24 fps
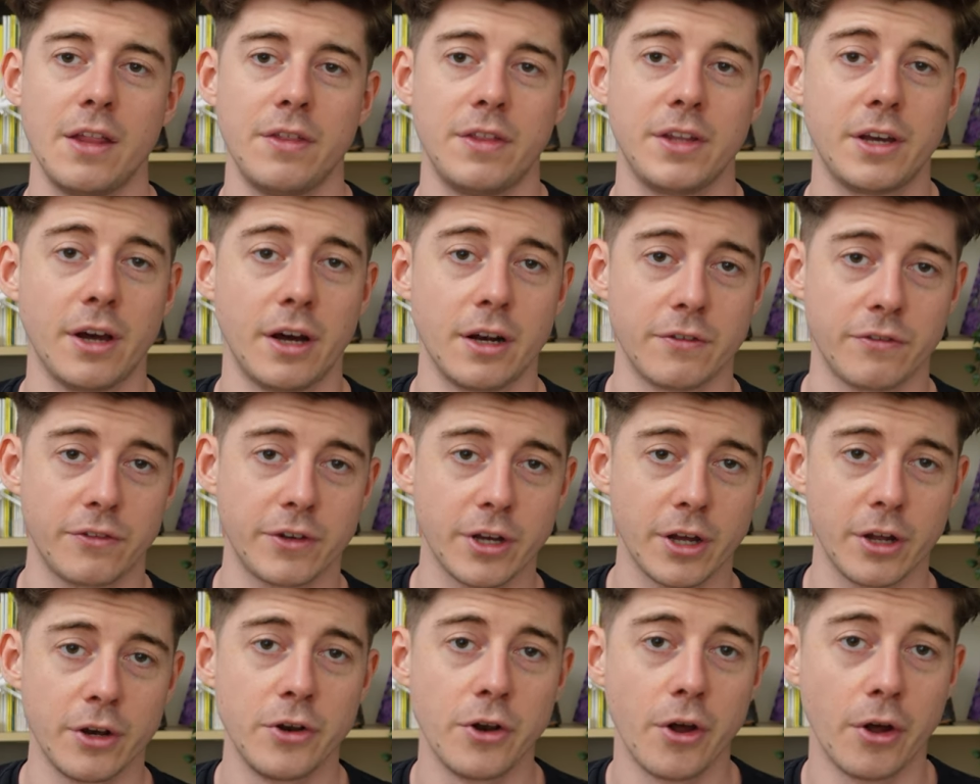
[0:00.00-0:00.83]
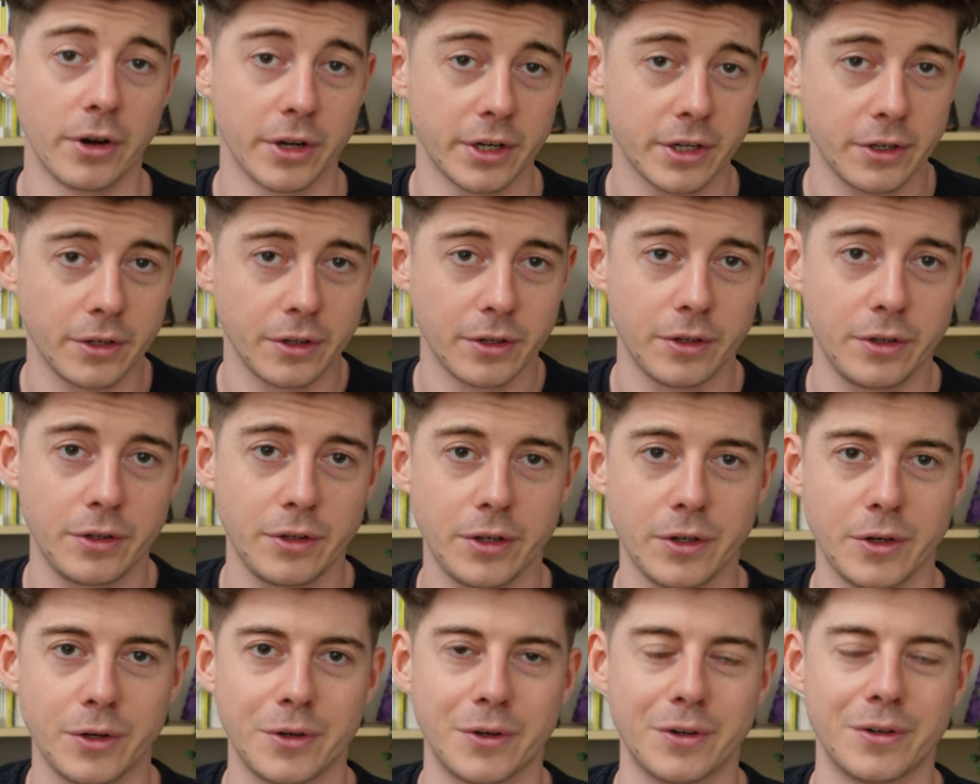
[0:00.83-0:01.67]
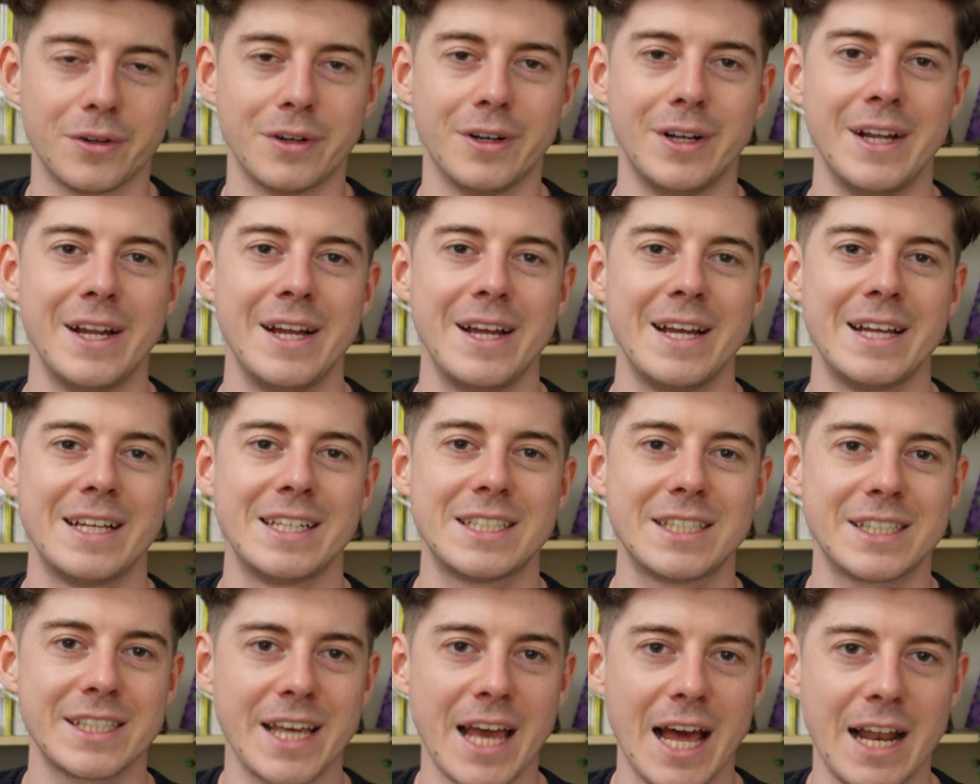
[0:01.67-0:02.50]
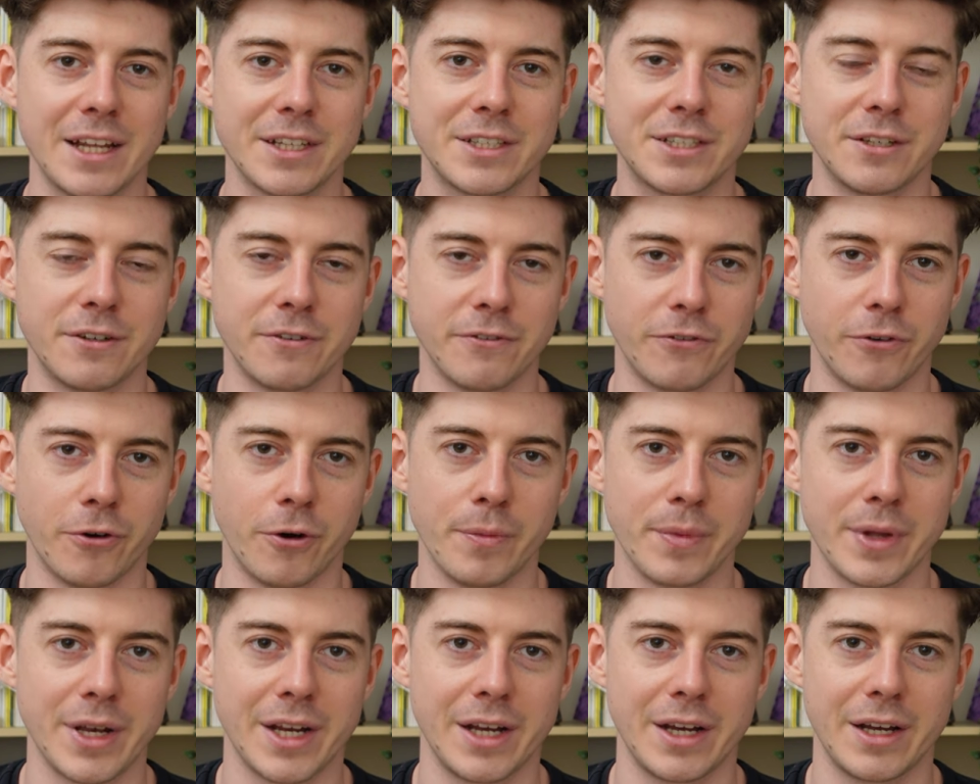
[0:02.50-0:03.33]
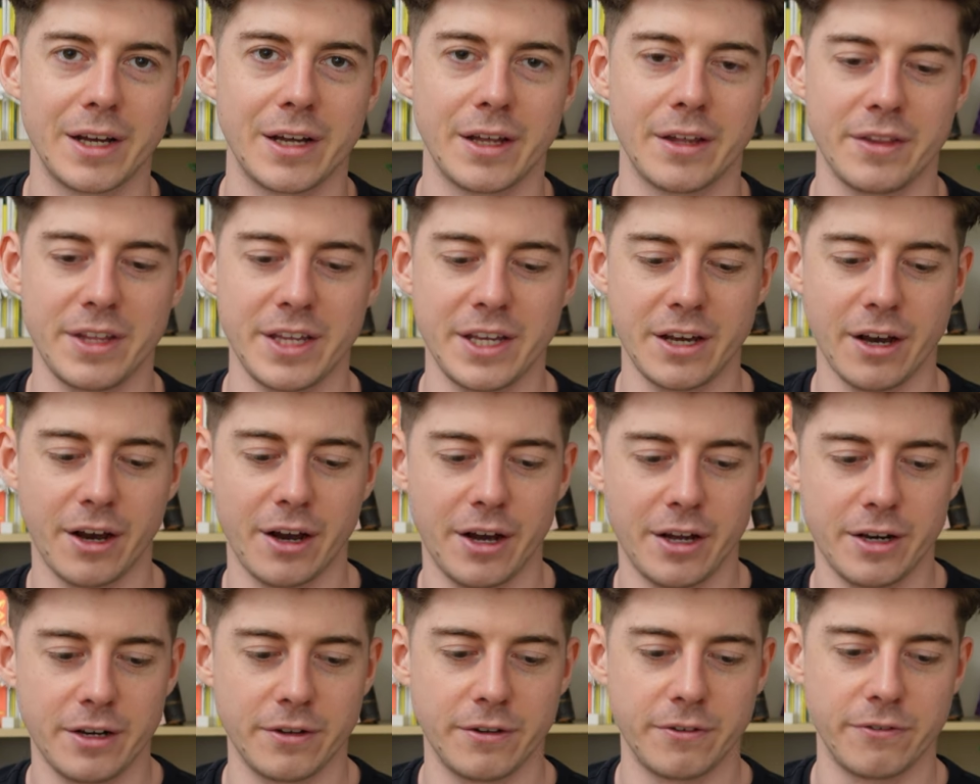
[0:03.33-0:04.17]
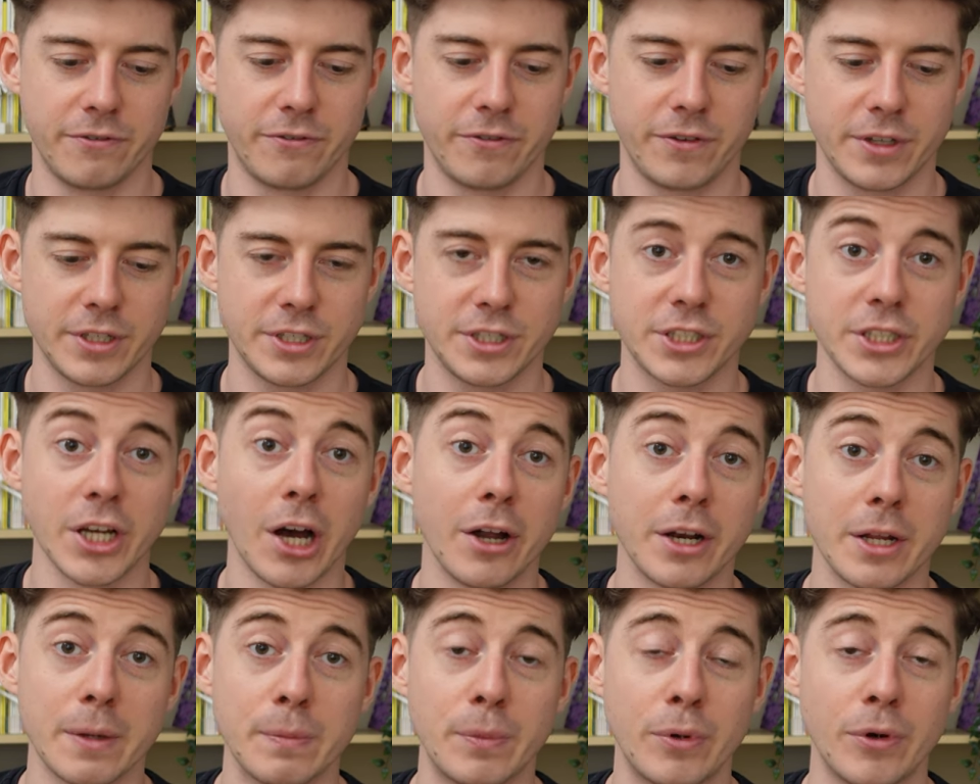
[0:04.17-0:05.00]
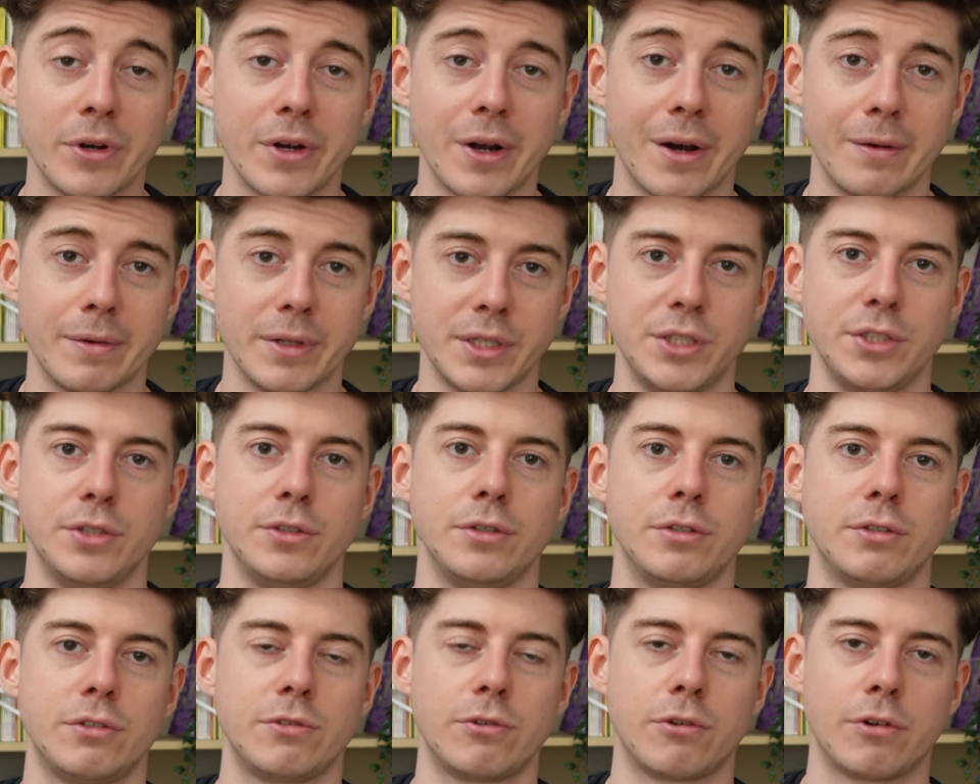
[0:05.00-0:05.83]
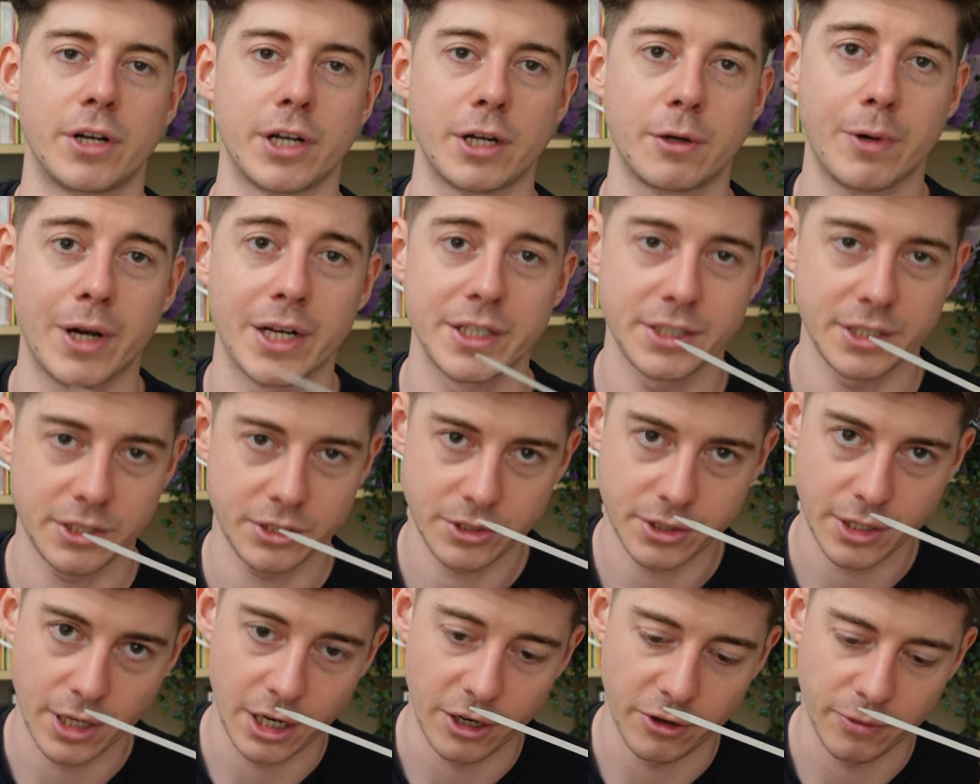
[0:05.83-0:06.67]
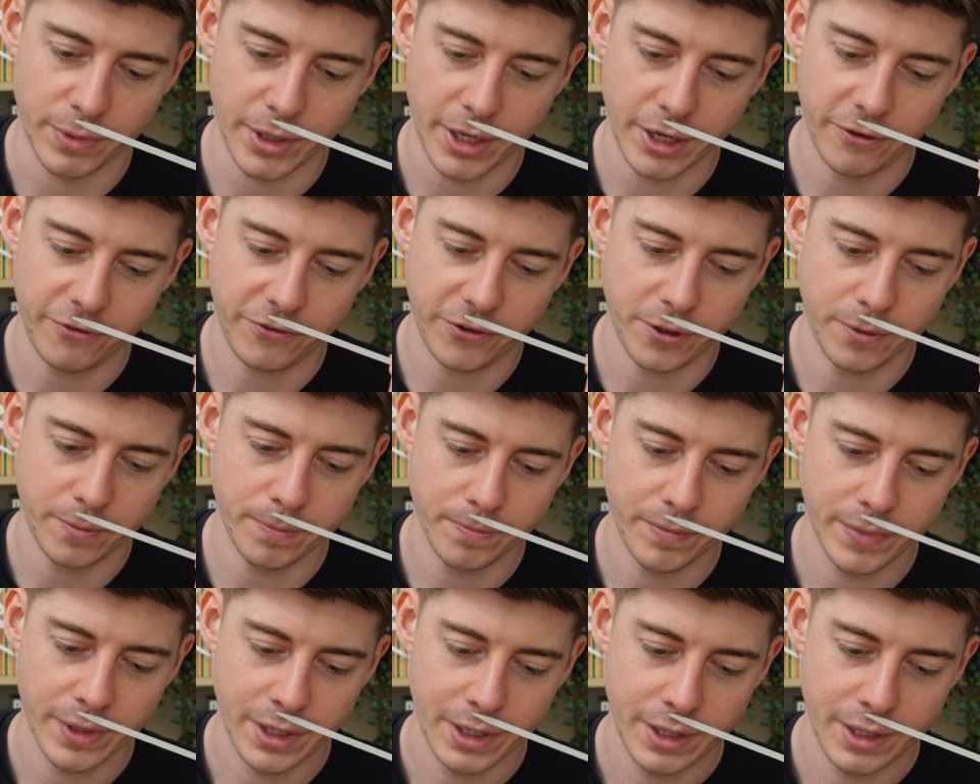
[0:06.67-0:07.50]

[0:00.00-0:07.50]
the kind of canonical or skeleton formula, the kind of starting point I would use for an aquatic style of perfume.